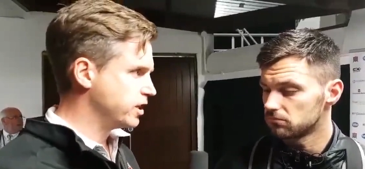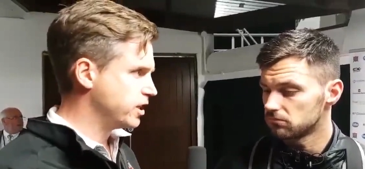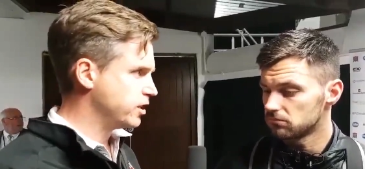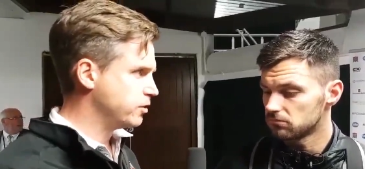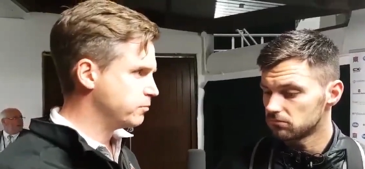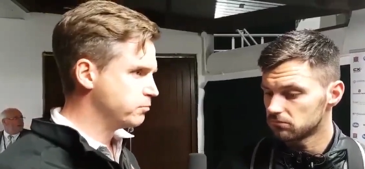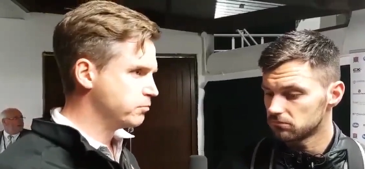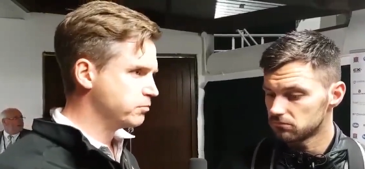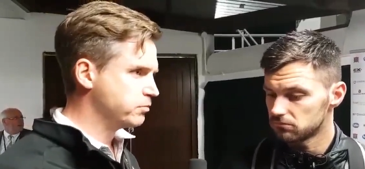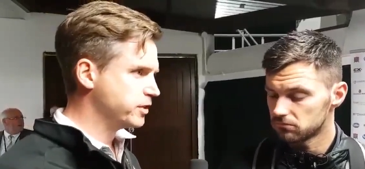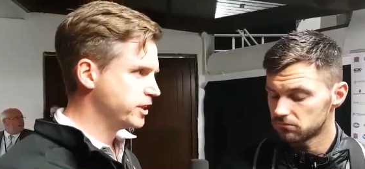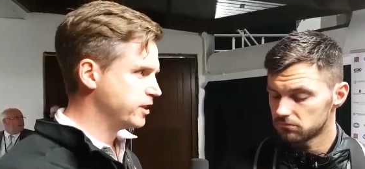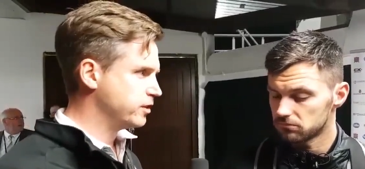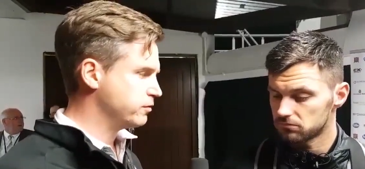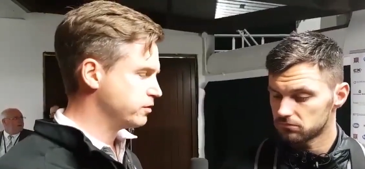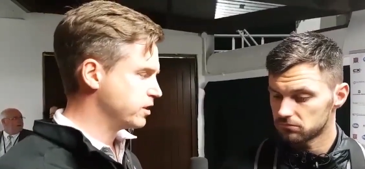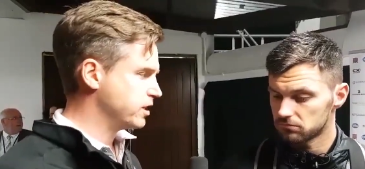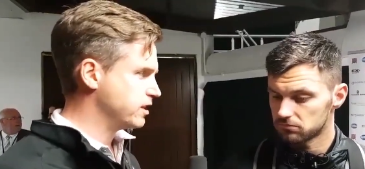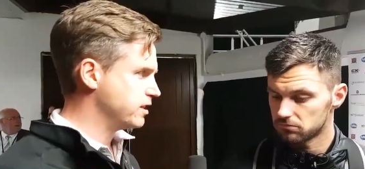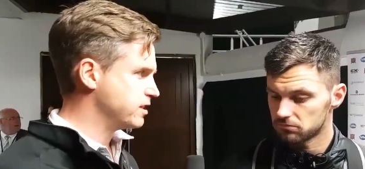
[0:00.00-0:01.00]
Speaker 1: And then, um, you
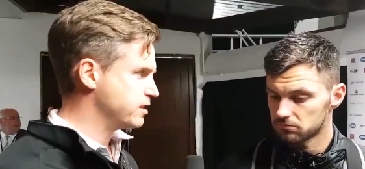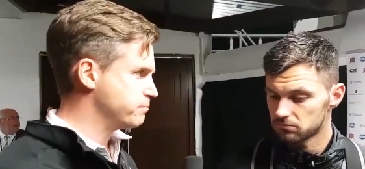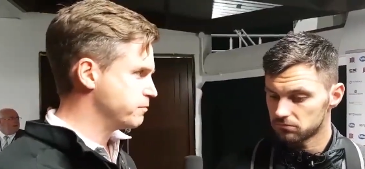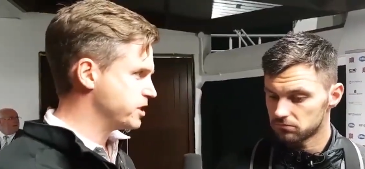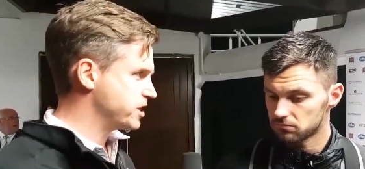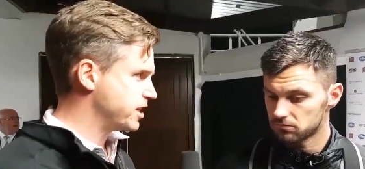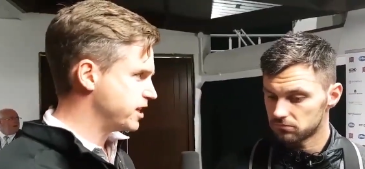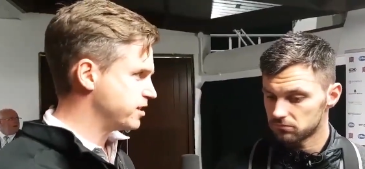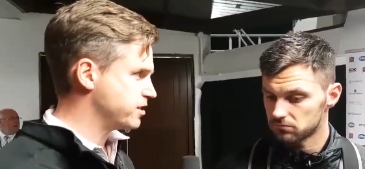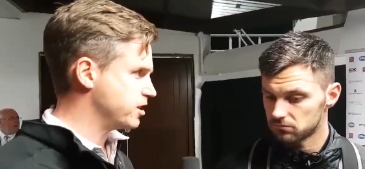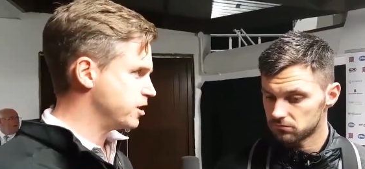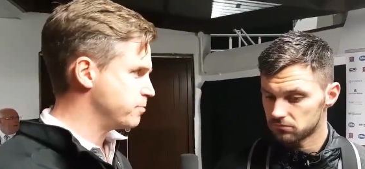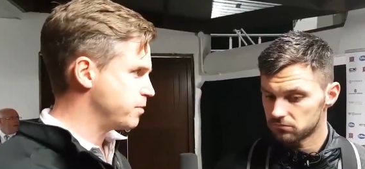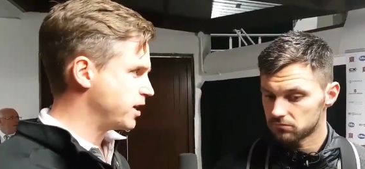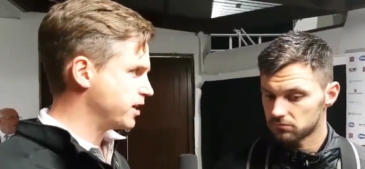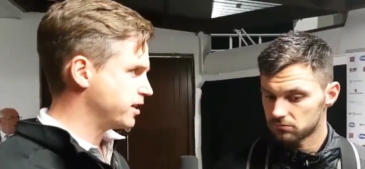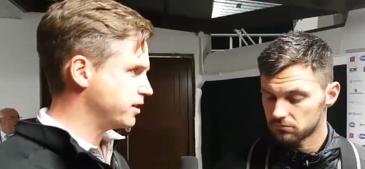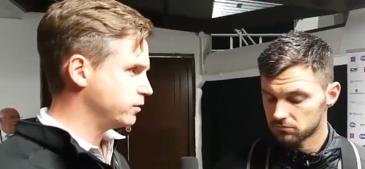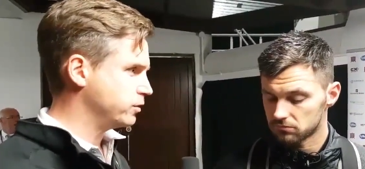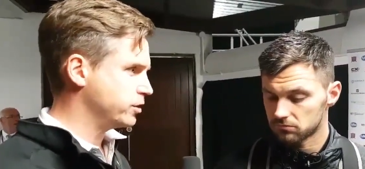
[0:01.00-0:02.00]
know, mistakes at the
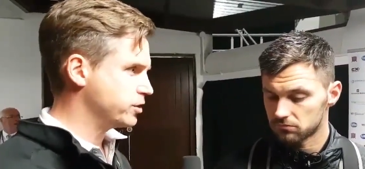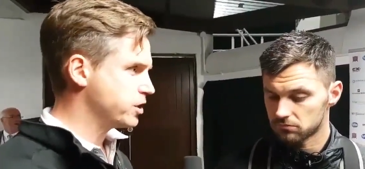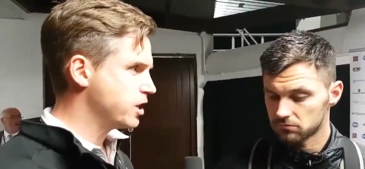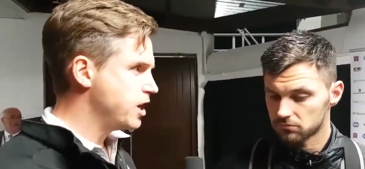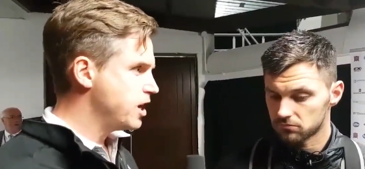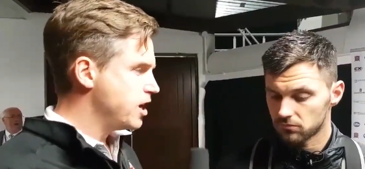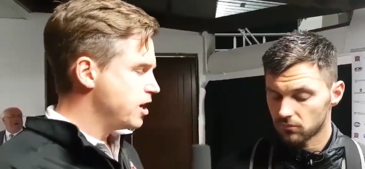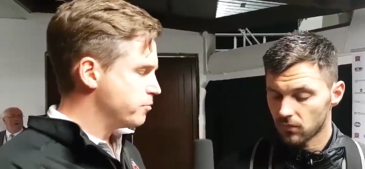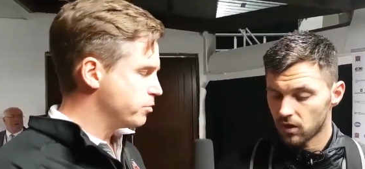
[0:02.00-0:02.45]
back killed us.